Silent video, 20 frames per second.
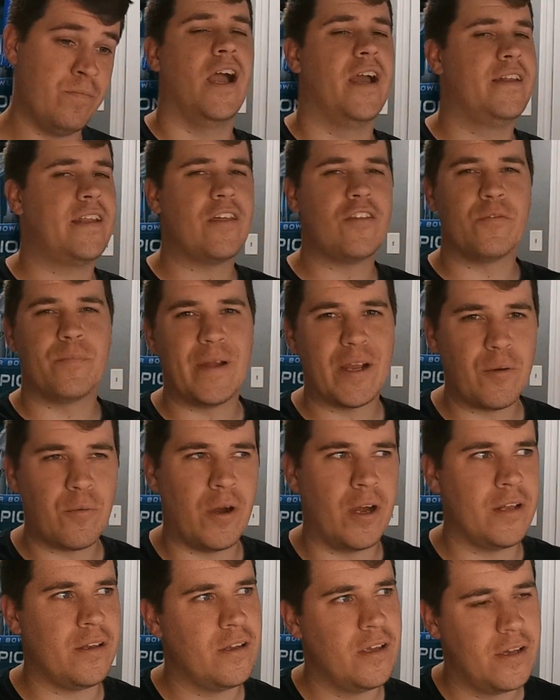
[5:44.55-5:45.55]
Another big
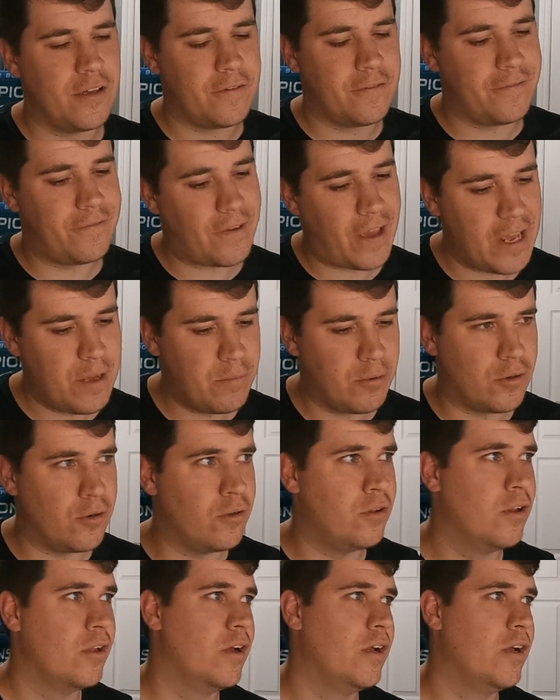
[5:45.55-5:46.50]
one, Fable.